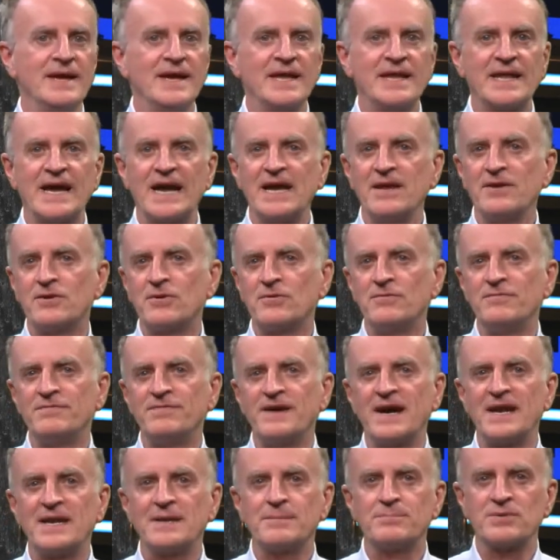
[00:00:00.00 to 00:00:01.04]
At high
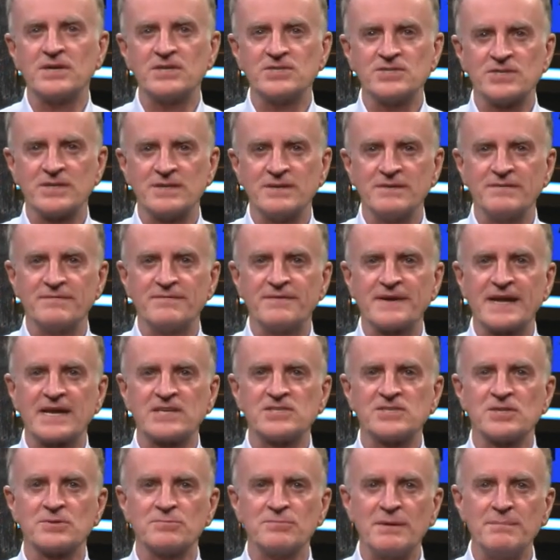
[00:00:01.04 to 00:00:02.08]
confining pressure,
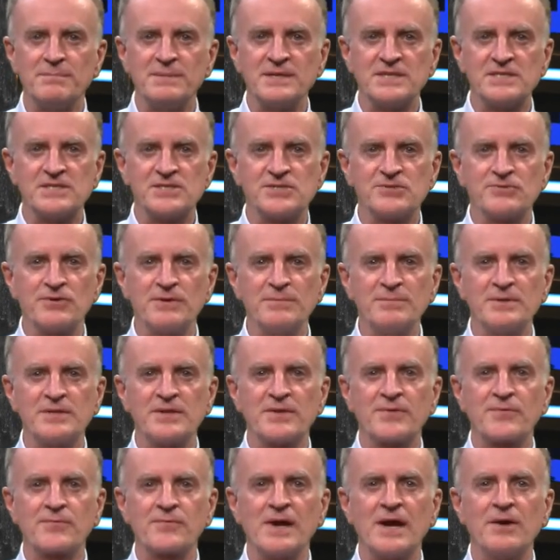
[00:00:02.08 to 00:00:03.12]
fracture will be
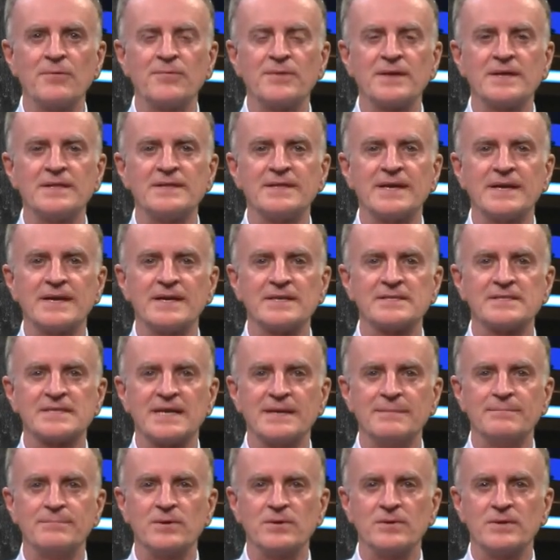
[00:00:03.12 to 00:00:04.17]
distributed throughout the entire
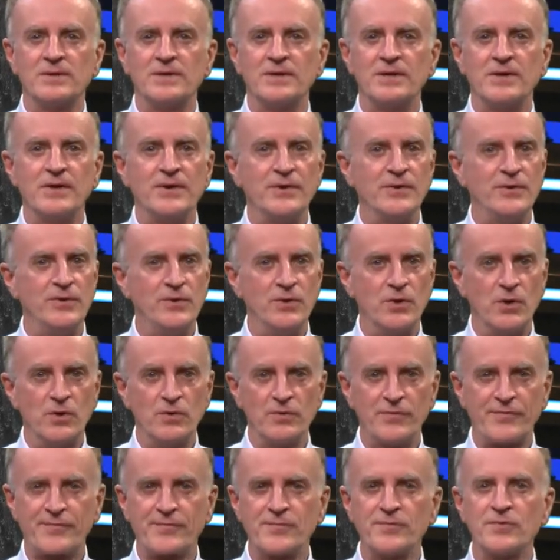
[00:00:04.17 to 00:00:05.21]
sample. No
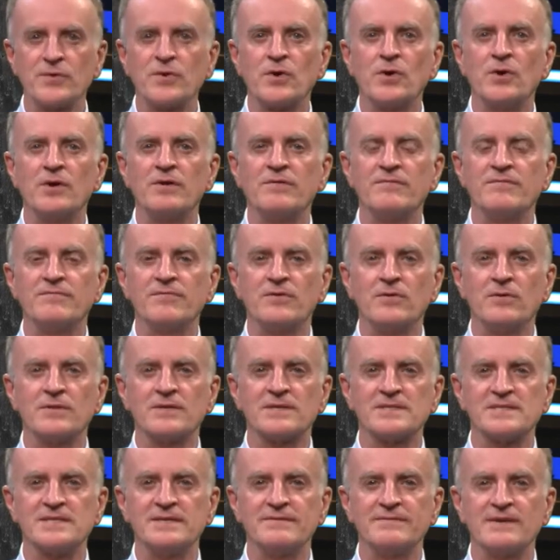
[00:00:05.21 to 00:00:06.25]
through-going fault
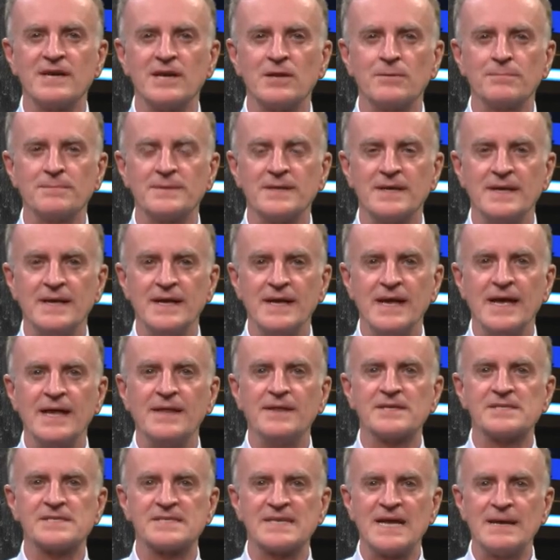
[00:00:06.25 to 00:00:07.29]
is developed, and
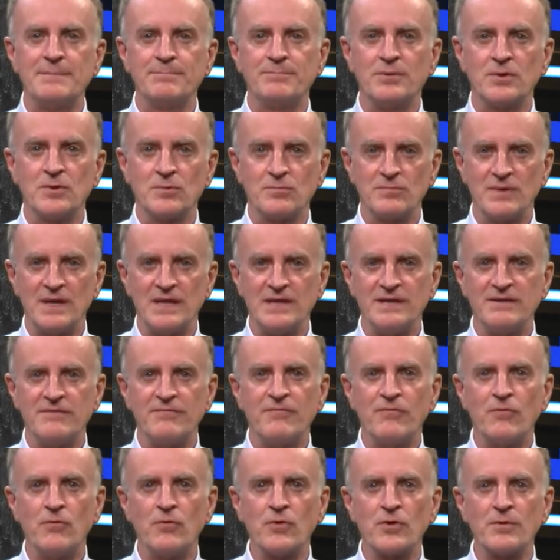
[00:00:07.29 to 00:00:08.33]
the sample will
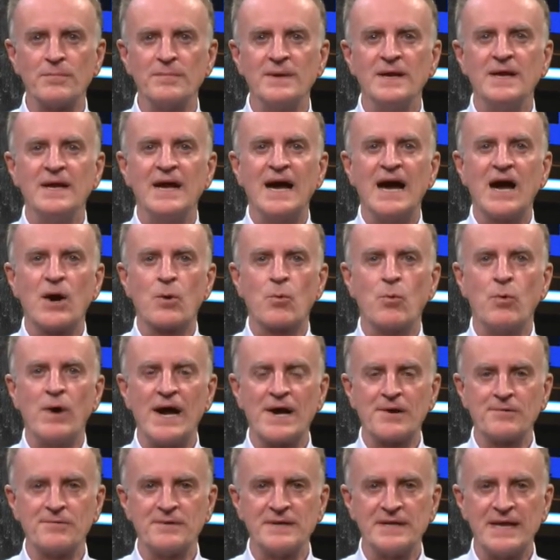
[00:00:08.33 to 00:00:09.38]
deform,
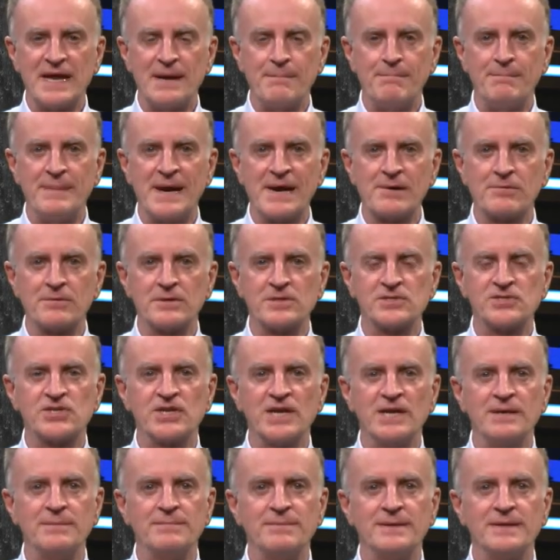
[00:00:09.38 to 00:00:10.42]
acquiring a barrel
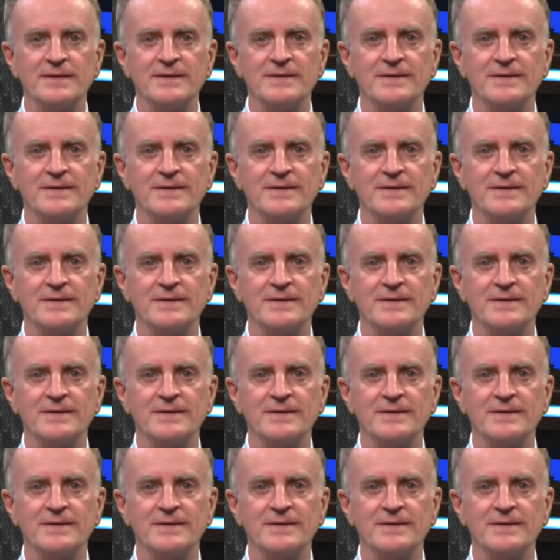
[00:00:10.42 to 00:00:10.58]
shape.